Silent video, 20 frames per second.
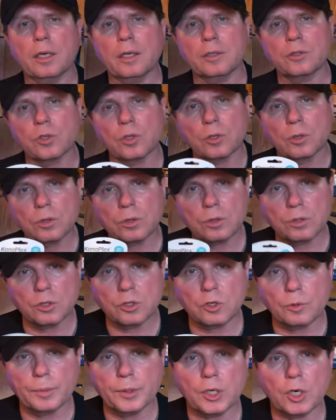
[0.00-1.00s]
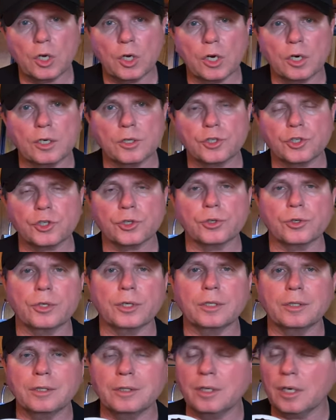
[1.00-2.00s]
It's a little bit harsher.
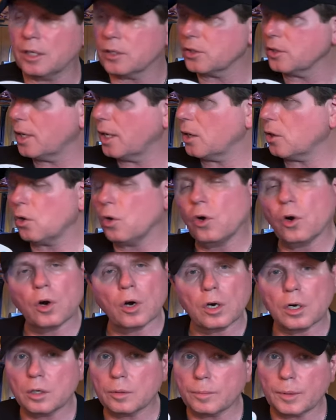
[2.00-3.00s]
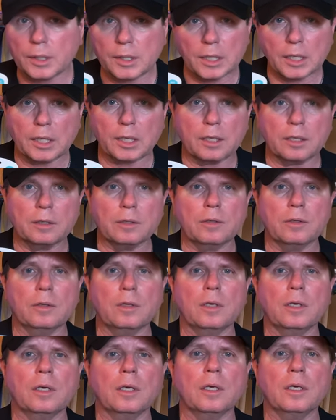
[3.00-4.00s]
It does not harm, again,
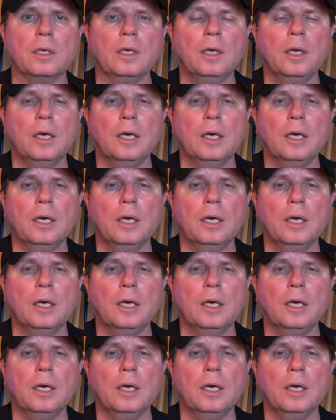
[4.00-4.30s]
the,